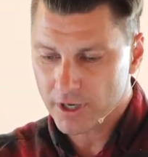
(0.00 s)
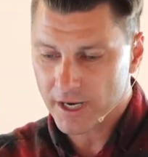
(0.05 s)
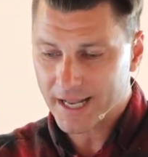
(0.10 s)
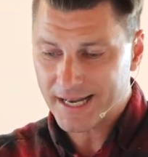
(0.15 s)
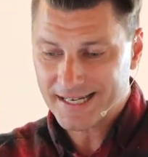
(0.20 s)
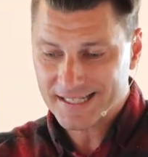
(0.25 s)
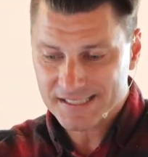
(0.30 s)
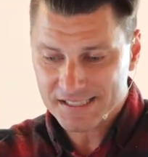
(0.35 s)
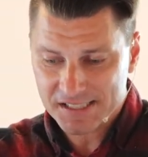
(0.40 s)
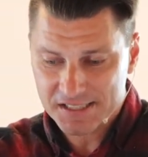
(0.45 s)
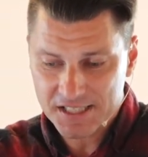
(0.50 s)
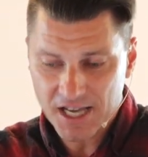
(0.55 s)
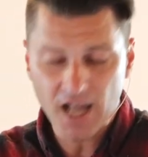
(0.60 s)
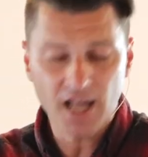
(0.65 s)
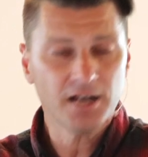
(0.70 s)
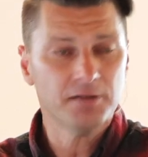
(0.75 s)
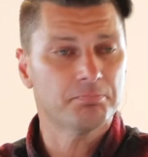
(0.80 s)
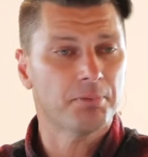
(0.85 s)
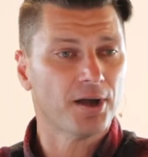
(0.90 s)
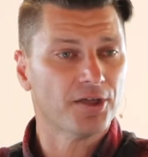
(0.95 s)
And it's
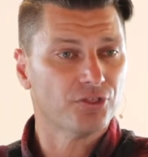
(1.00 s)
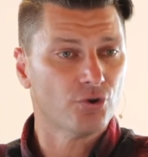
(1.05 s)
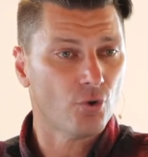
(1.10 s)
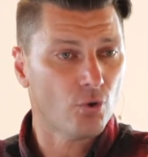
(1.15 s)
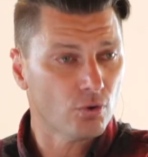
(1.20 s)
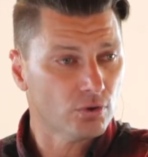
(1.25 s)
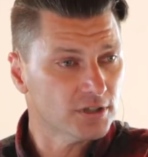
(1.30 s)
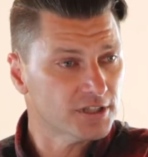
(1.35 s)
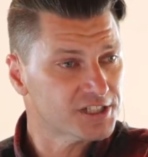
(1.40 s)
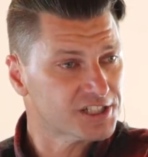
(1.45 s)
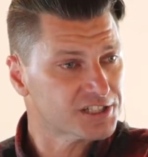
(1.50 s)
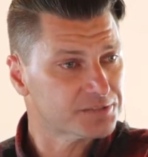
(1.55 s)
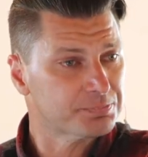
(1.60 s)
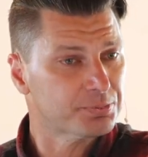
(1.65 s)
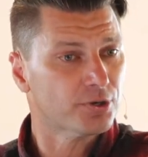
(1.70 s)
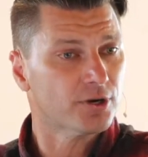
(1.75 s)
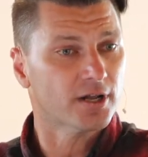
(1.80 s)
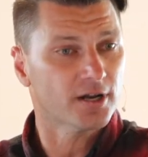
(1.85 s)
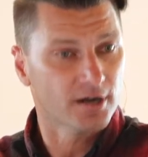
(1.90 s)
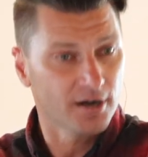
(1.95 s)
done by the Holy
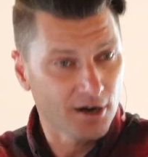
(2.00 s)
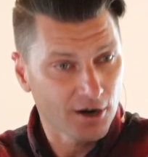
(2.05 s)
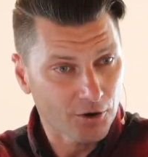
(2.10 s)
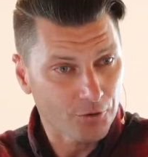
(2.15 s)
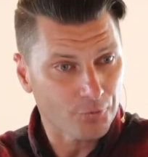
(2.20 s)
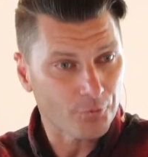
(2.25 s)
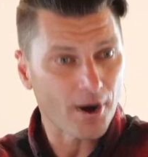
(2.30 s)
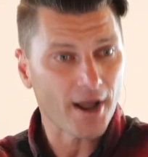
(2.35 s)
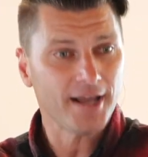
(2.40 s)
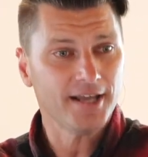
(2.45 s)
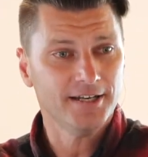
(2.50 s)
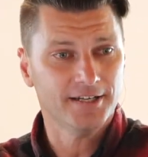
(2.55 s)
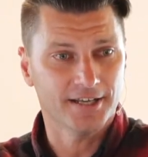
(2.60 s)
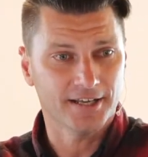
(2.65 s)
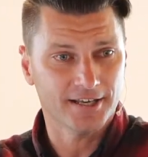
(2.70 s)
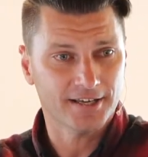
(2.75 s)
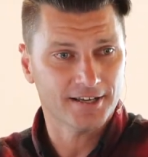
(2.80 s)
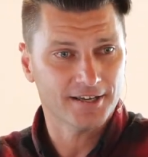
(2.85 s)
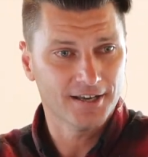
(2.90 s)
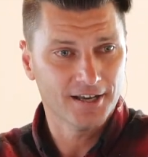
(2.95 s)
Spirit
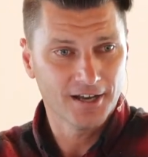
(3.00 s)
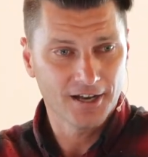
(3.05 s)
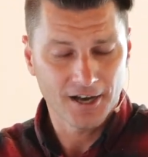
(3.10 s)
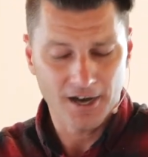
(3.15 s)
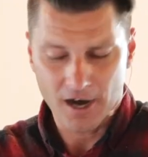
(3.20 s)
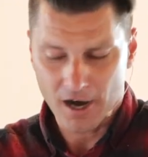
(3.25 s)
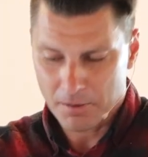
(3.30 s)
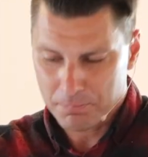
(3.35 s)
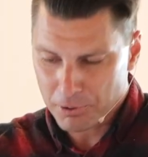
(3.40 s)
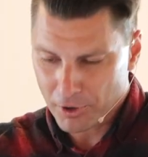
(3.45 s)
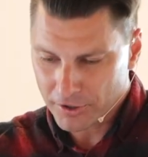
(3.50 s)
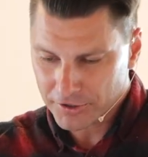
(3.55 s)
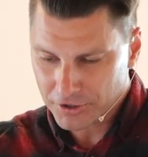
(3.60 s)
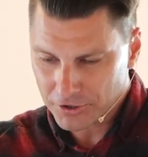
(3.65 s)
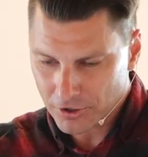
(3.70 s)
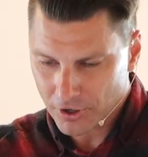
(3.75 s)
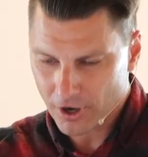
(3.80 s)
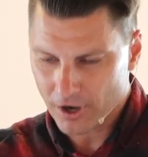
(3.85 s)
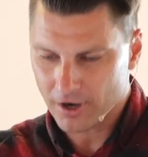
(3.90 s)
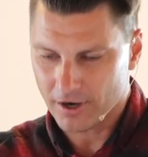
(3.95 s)
writing upon your
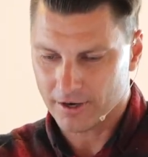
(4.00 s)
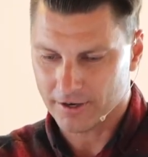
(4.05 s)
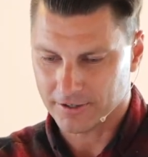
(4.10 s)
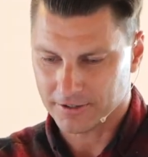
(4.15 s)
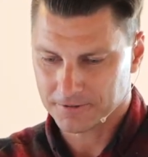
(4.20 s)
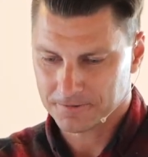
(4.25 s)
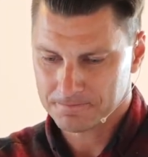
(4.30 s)
heart.